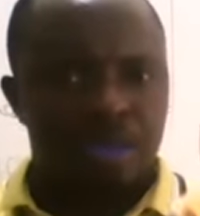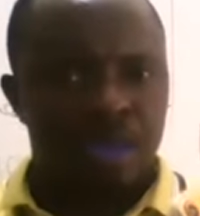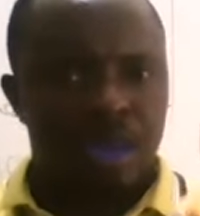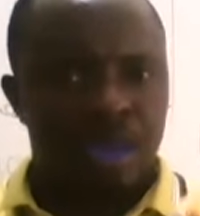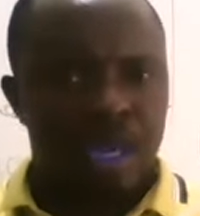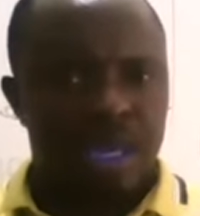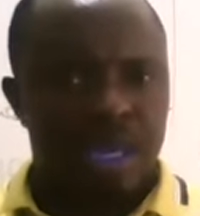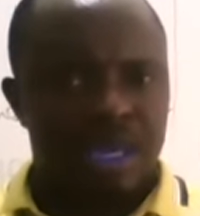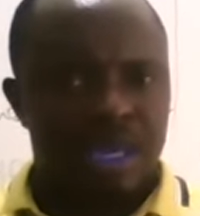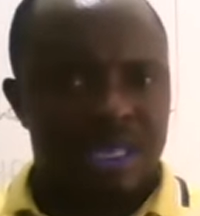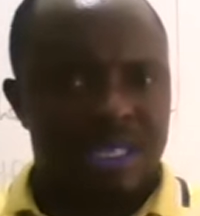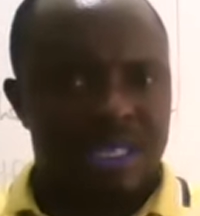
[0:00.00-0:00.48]

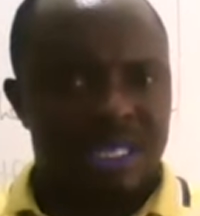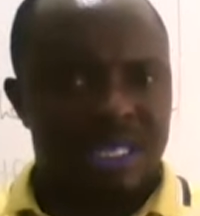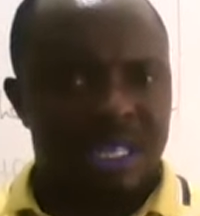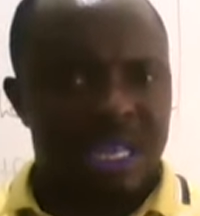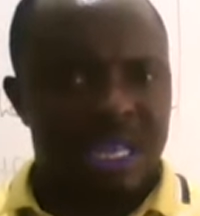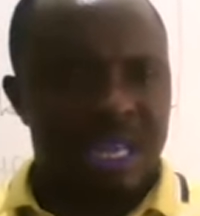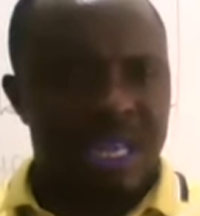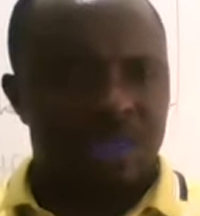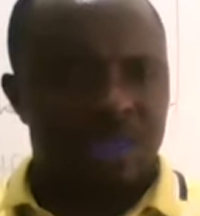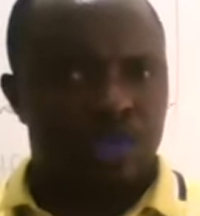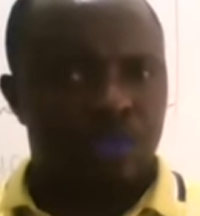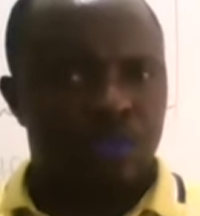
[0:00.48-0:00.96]
is
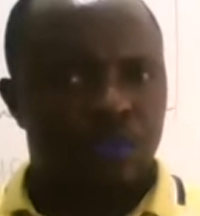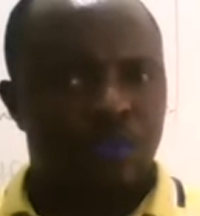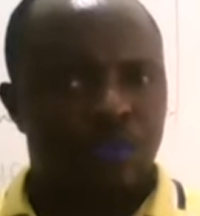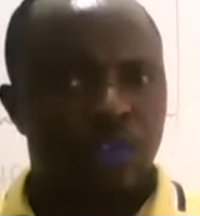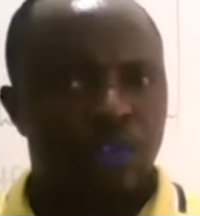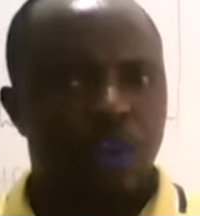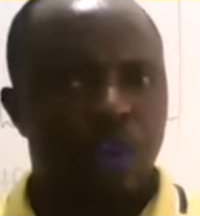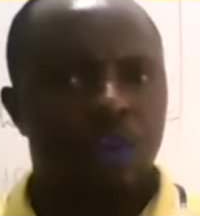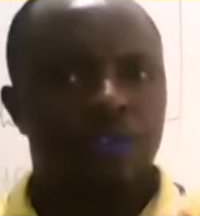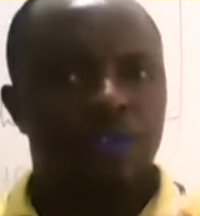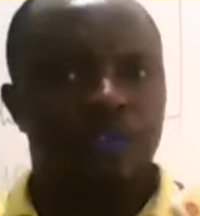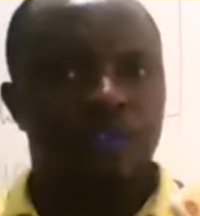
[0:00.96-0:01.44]
let to
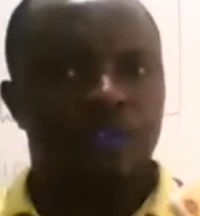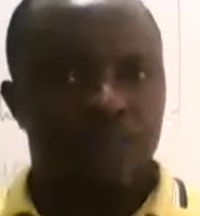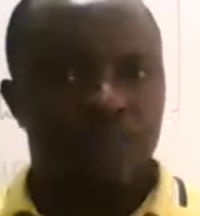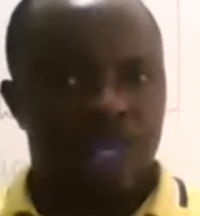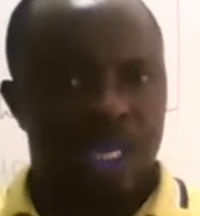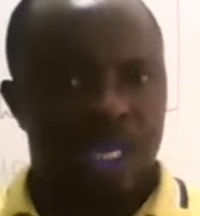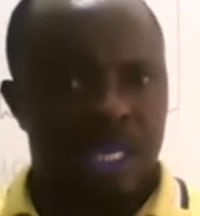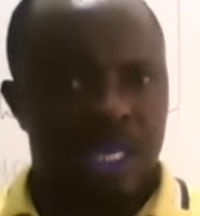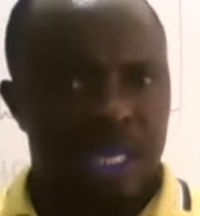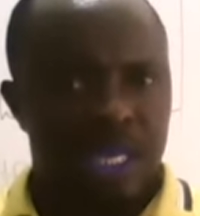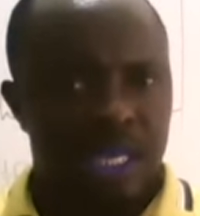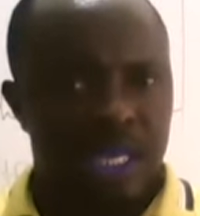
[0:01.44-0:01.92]
fall
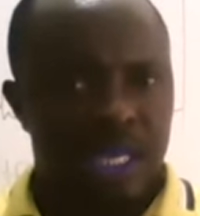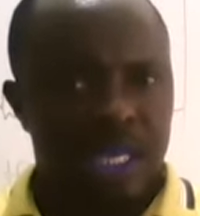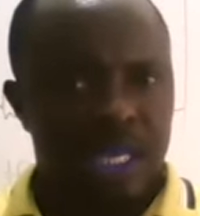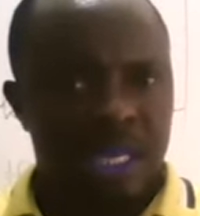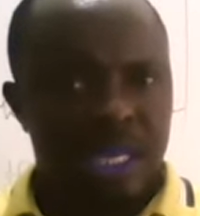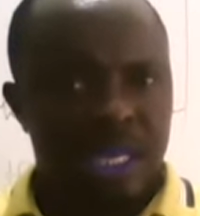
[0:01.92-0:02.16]
freely,